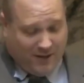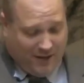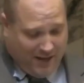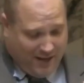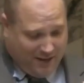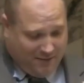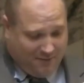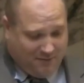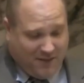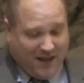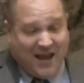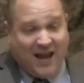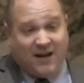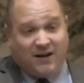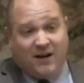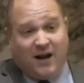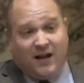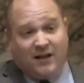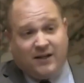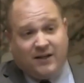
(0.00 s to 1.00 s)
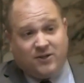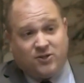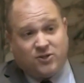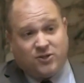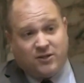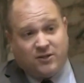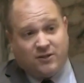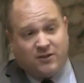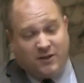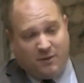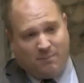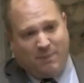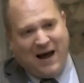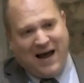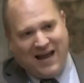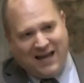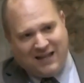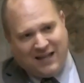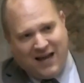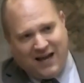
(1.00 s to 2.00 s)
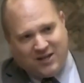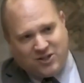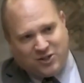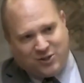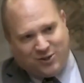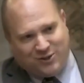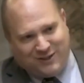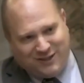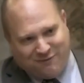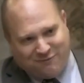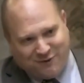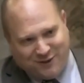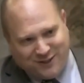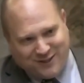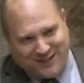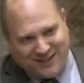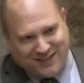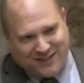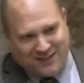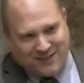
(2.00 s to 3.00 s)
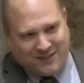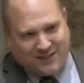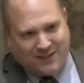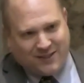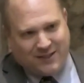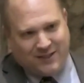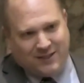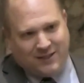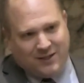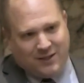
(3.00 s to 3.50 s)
And they acknowledge the biological differences